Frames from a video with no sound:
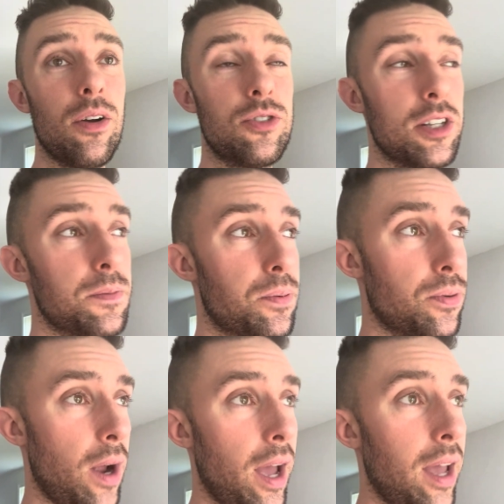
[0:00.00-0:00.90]
Just
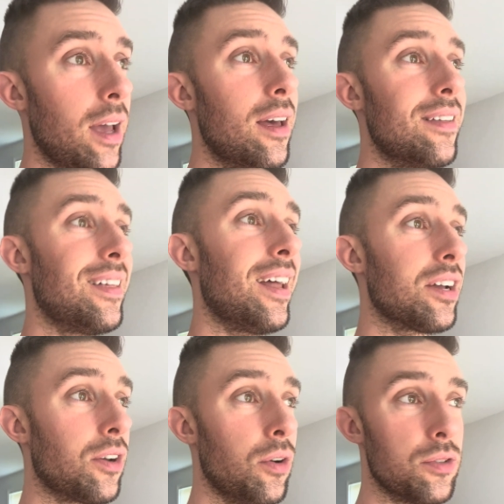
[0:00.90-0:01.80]
pray that
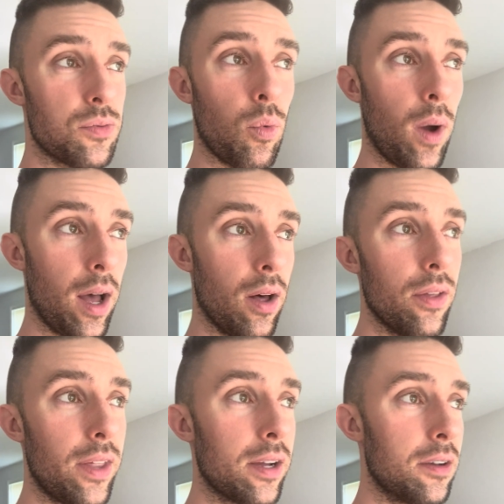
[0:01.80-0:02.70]
it goes well,
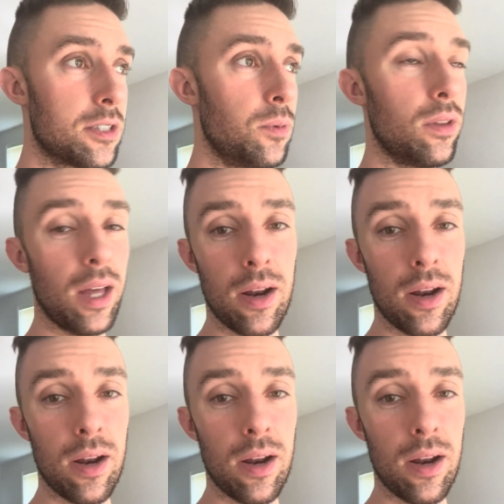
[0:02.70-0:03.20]
that it goes smoothly.